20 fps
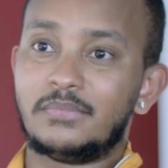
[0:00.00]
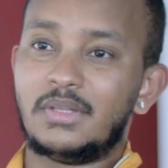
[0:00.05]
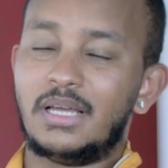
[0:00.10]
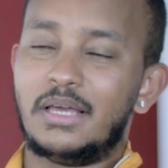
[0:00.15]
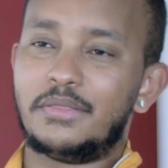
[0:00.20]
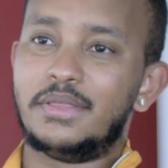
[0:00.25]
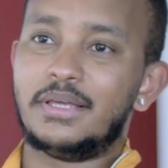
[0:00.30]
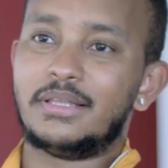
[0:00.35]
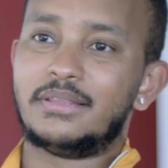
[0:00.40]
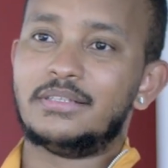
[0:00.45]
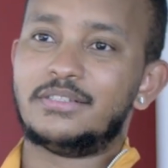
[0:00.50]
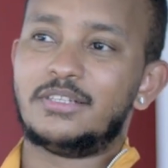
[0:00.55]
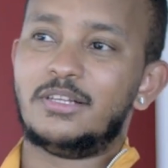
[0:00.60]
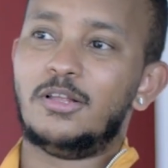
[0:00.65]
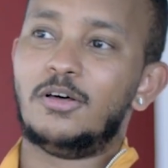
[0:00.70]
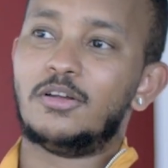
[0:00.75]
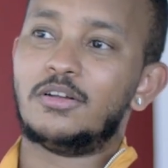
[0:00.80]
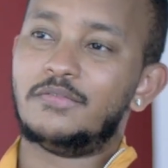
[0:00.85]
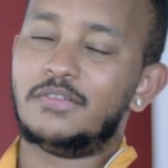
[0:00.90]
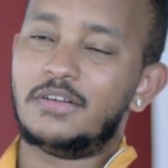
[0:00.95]
I think there's a
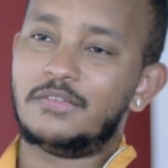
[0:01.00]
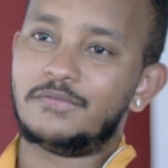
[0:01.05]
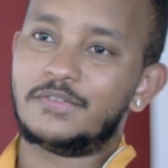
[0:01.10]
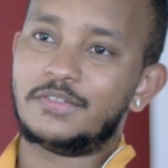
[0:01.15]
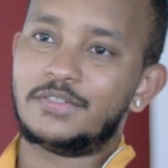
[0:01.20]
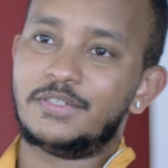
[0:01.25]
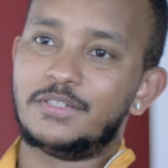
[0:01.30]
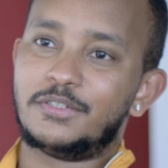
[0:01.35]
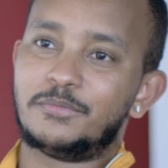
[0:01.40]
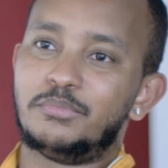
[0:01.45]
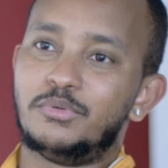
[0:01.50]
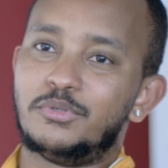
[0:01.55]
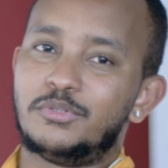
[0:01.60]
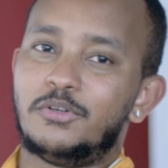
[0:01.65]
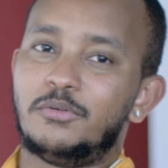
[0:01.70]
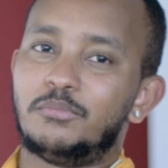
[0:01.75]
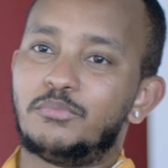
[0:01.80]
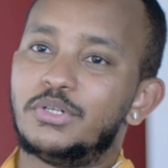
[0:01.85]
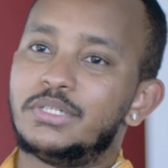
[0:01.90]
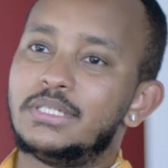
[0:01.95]
lot of emphasis put
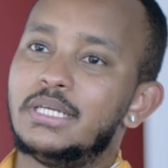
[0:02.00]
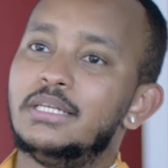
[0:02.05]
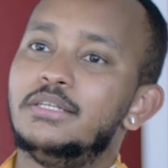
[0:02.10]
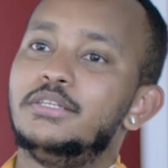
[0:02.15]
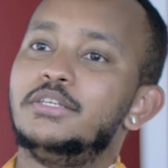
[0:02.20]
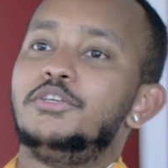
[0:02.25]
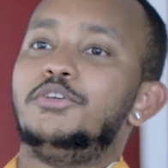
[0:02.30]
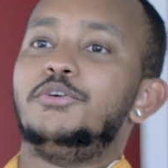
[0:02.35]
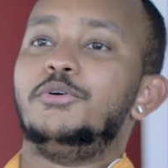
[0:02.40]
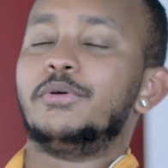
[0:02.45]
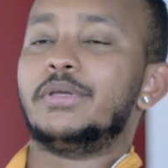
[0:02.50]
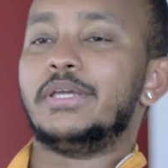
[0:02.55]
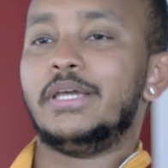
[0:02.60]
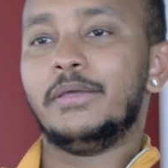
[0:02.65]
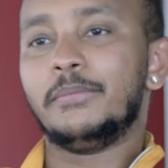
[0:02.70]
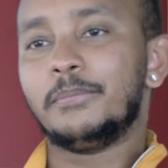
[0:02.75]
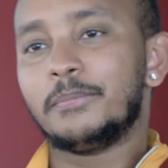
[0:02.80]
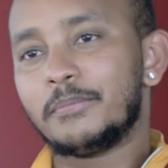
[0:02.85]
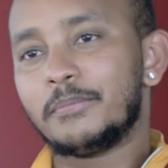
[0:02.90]
on pretending you're okay.